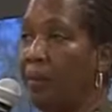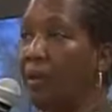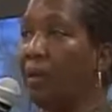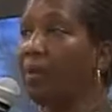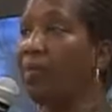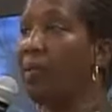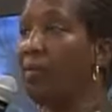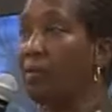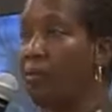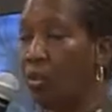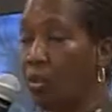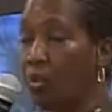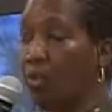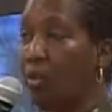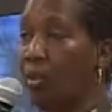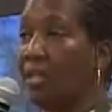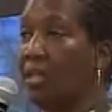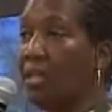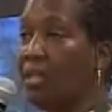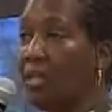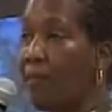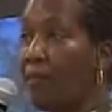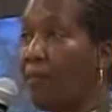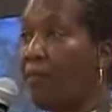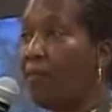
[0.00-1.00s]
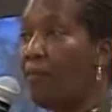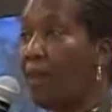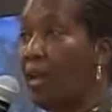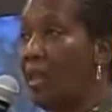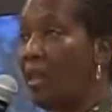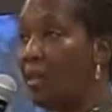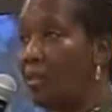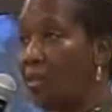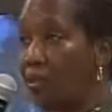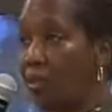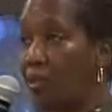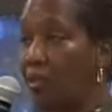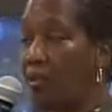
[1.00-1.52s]
it, um, it, was screened as if a
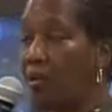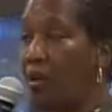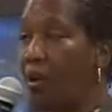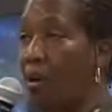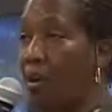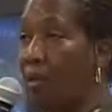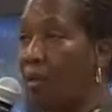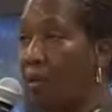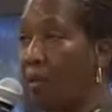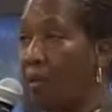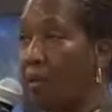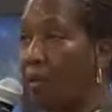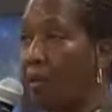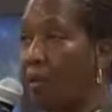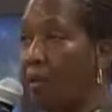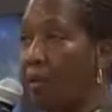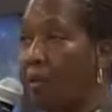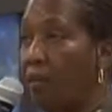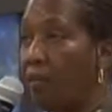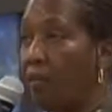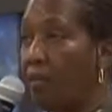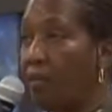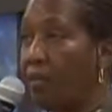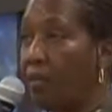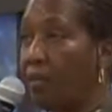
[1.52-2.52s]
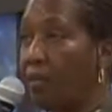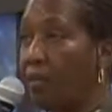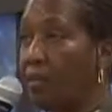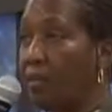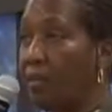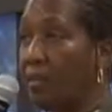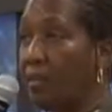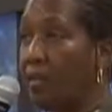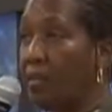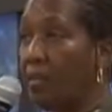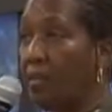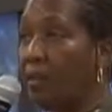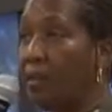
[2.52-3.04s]
volunteer army
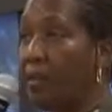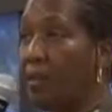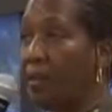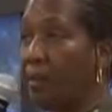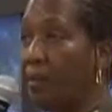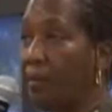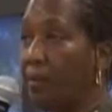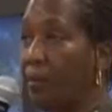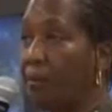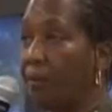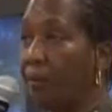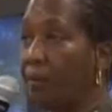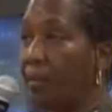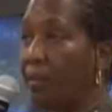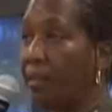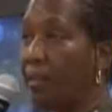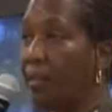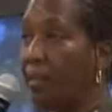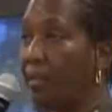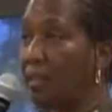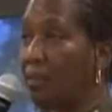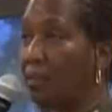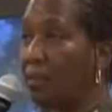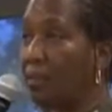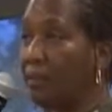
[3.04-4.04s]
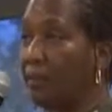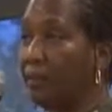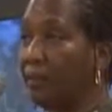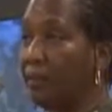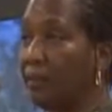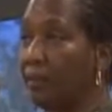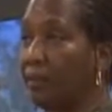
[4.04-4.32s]
versus uh, enlistment.